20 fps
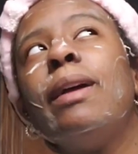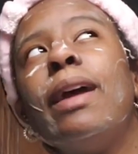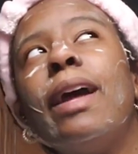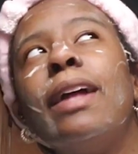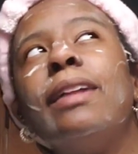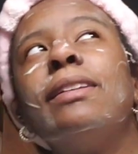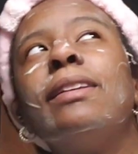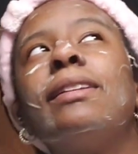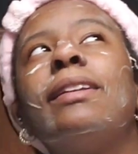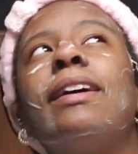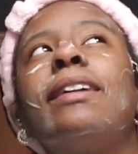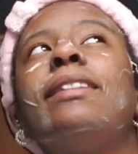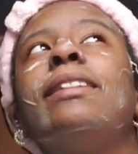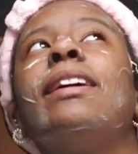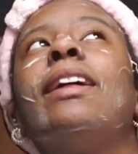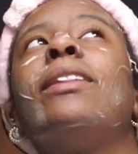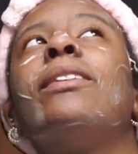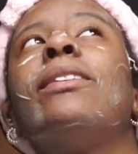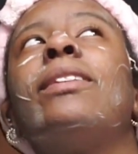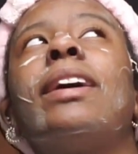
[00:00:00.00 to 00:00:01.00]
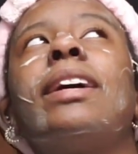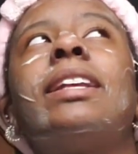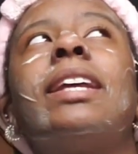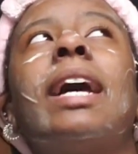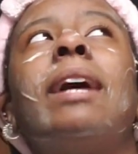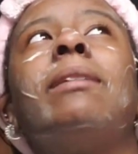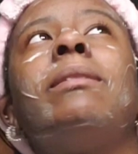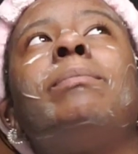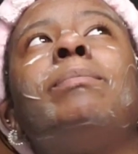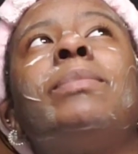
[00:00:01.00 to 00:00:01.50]
into like the other like
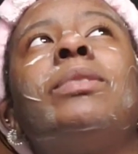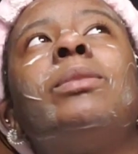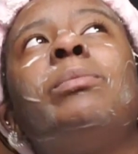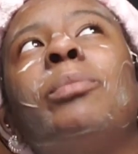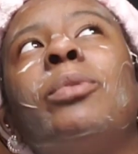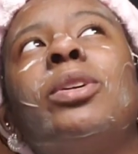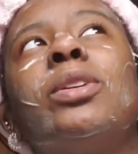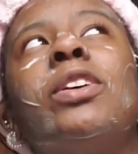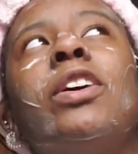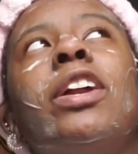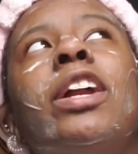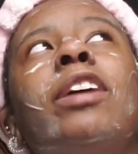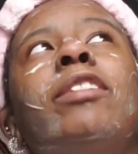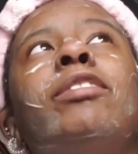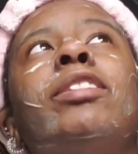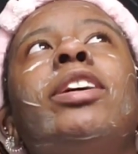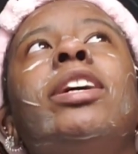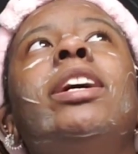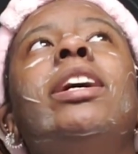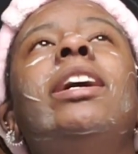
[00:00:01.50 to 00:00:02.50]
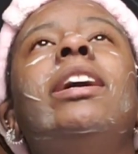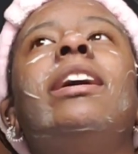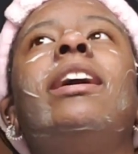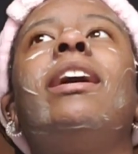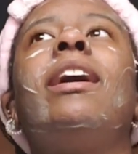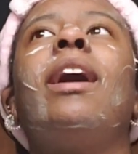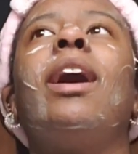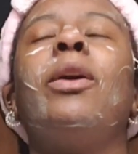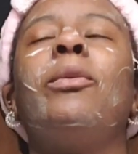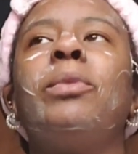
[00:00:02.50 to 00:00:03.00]
type of sports or whatever.
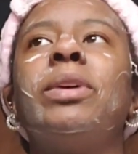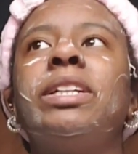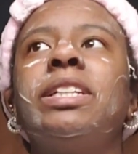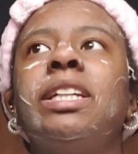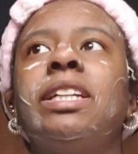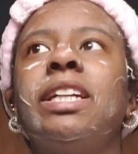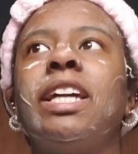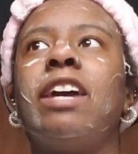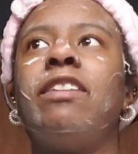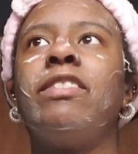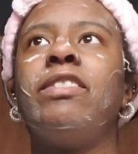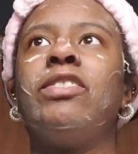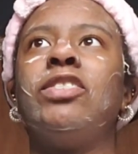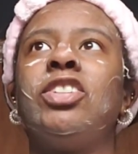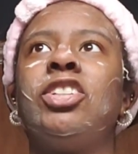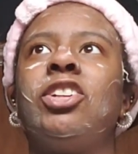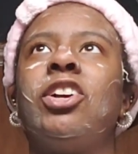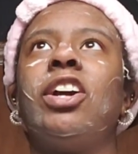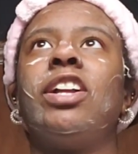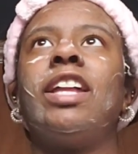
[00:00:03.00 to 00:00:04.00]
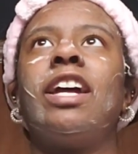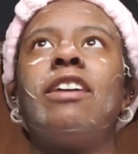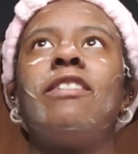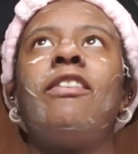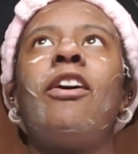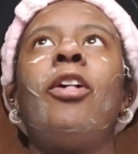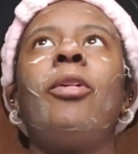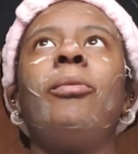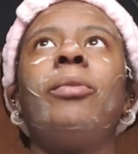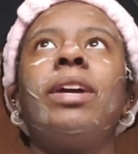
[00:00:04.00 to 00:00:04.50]
Recently, I've even started like
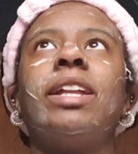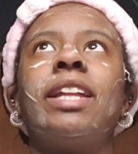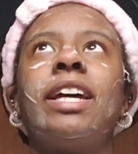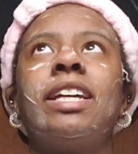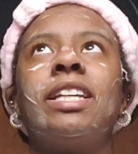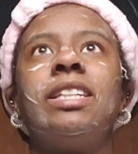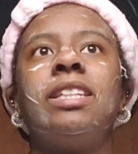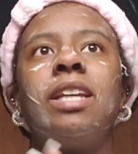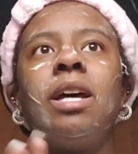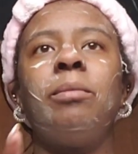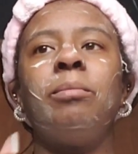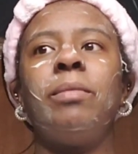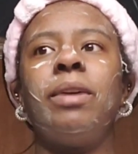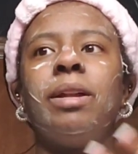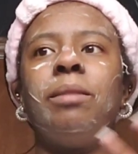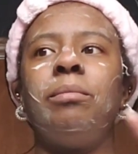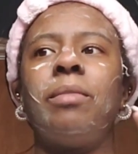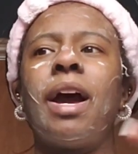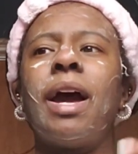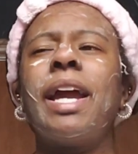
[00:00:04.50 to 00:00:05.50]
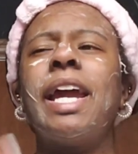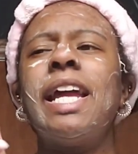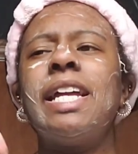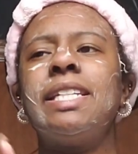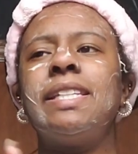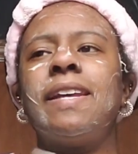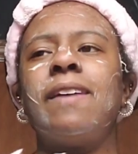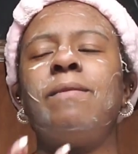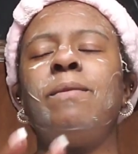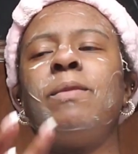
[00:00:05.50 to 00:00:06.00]
following like I can't
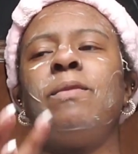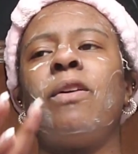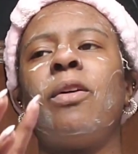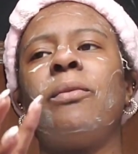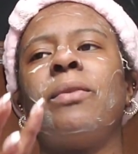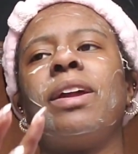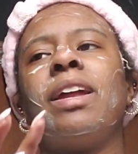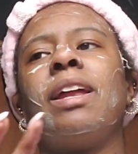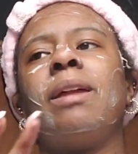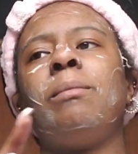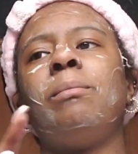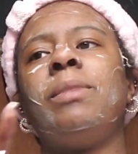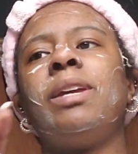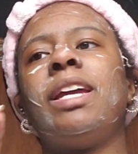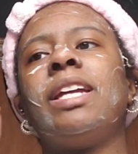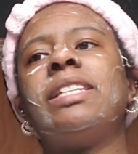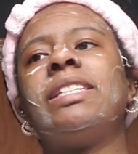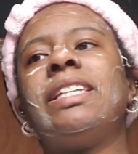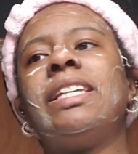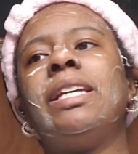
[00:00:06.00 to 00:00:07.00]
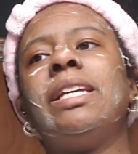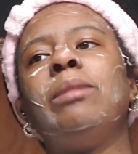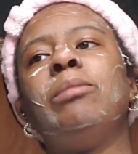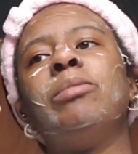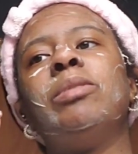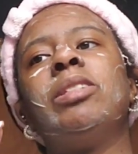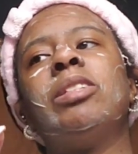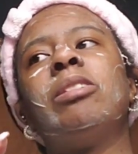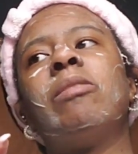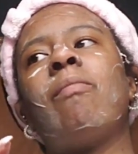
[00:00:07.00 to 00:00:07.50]
say I've been following NBA
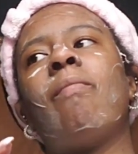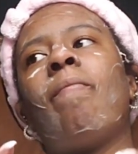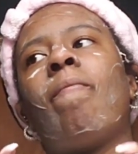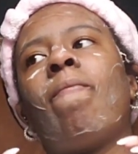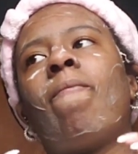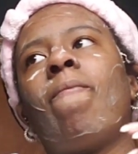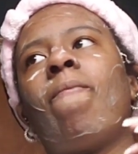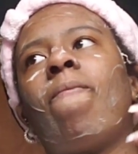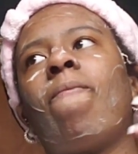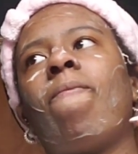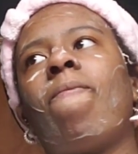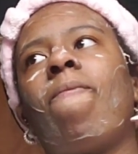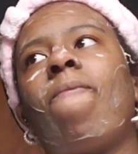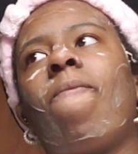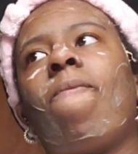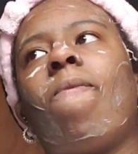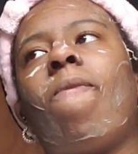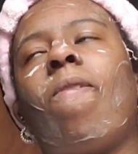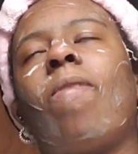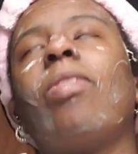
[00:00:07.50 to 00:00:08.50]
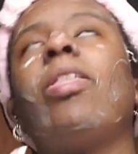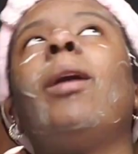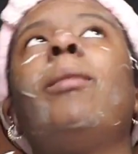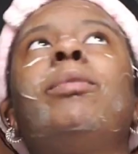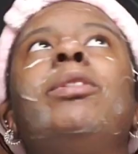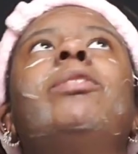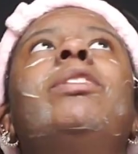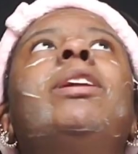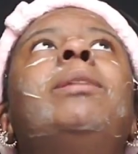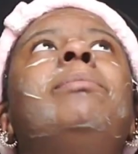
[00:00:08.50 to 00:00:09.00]
teams,
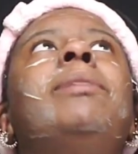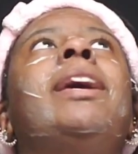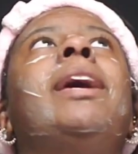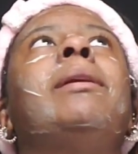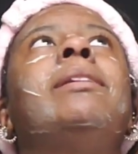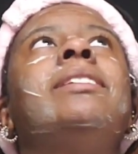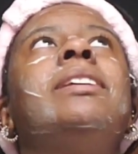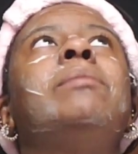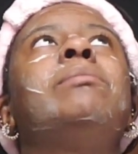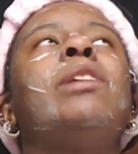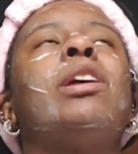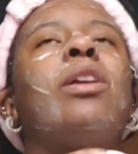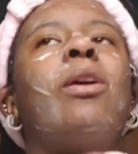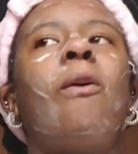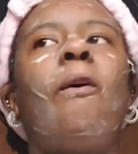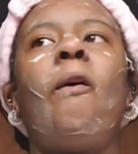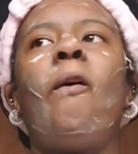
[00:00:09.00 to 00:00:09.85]
WNBA teams as